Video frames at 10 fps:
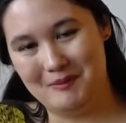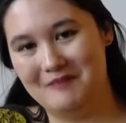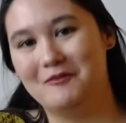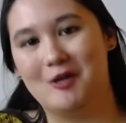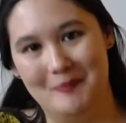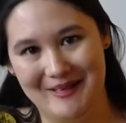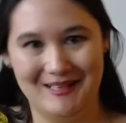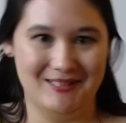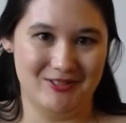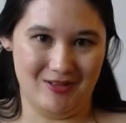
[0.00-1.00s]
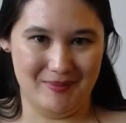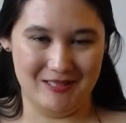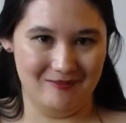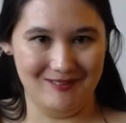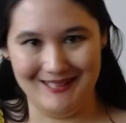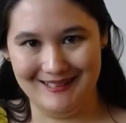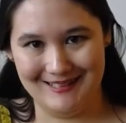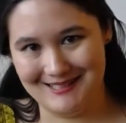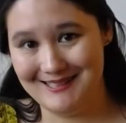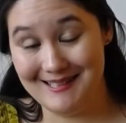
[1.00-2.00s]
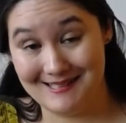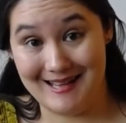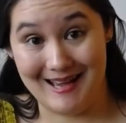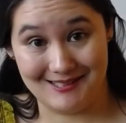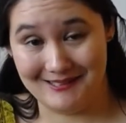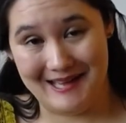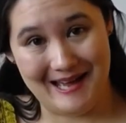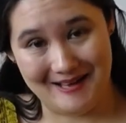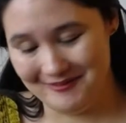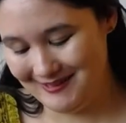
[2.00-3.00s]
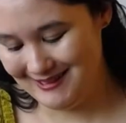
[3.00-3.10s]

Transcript: performing an enjoyment of reading that she doesn't actually have.